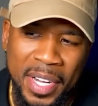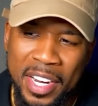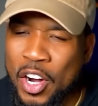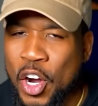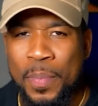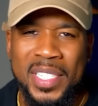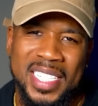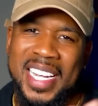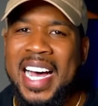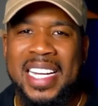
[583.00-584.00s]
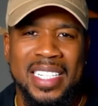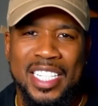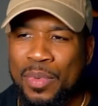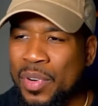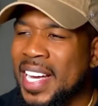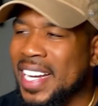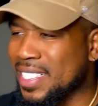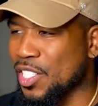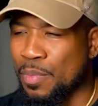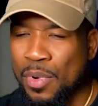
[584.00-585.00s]
Men aren't misogynist, bro.
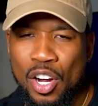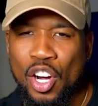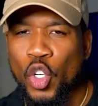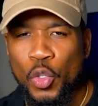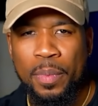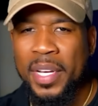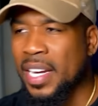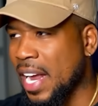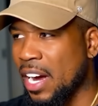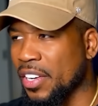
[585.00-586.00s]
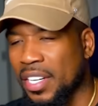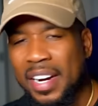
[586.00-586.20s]
That's a small group of men out